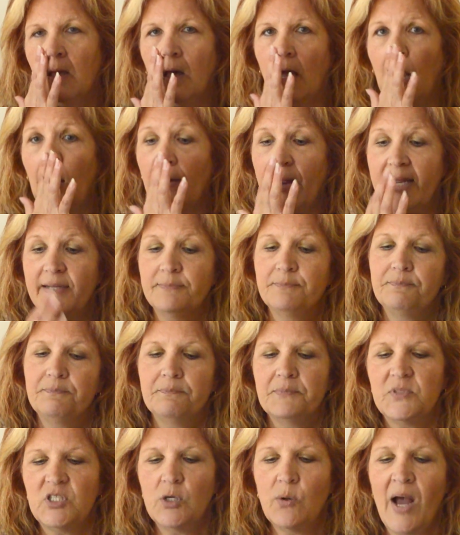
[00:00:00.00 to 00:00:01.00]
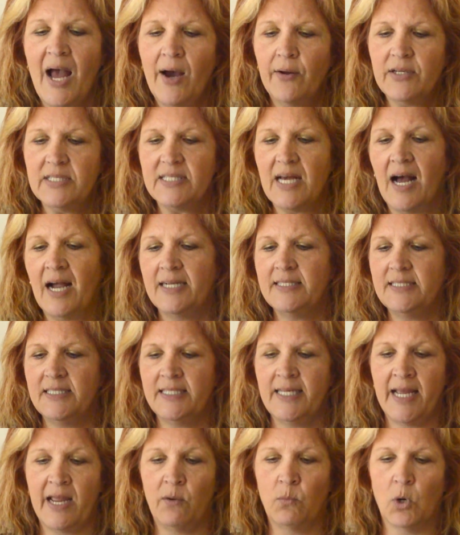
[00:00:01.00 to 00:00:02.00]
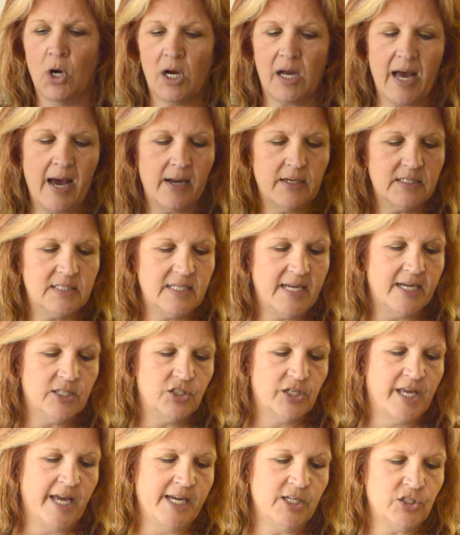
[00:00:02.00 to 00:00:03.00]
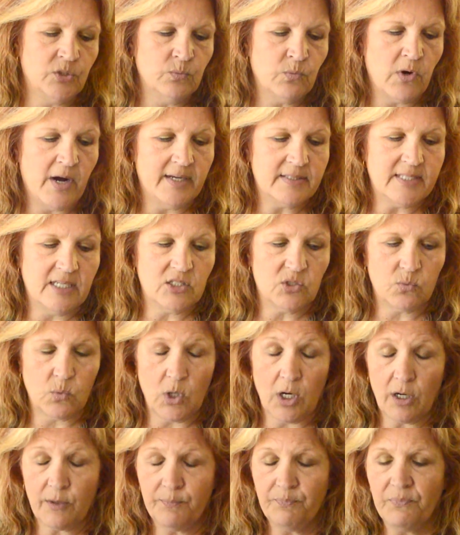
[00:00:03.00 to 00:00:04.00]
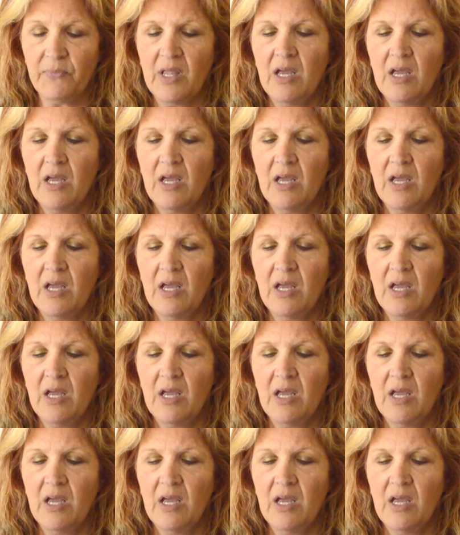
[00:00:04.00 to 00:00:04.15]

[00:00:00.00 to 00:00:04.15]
All right, so how does IDEA work? How does the education process work?